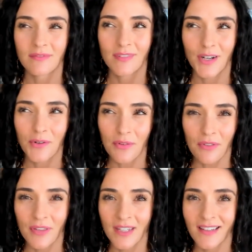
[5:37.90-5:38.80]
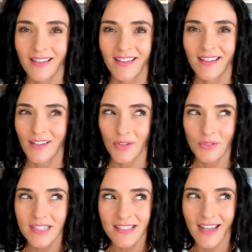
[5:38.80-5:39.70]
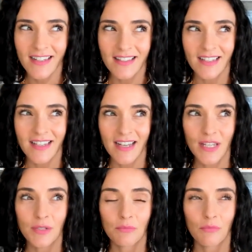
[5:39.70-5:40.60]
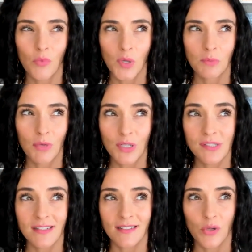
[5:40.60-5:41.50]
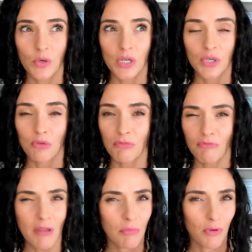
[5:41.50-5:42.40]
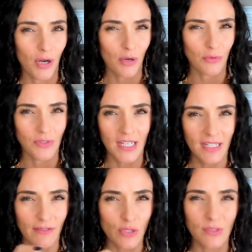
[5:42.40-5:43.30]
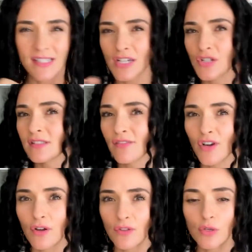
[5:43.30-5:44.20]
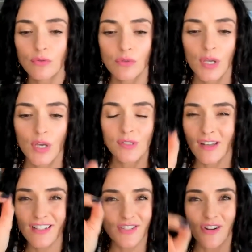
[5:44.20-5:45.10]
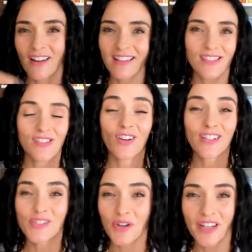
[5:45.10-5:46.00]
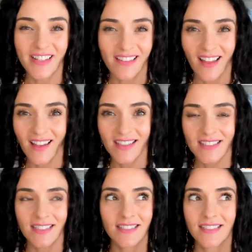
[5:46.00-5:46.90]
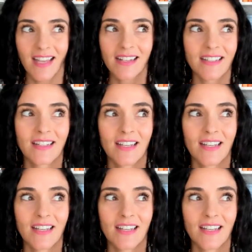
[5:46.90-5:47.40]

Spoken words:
Earth? Who decided that any one person or group of people own individual sections of Earth? Who started drawing lines and decided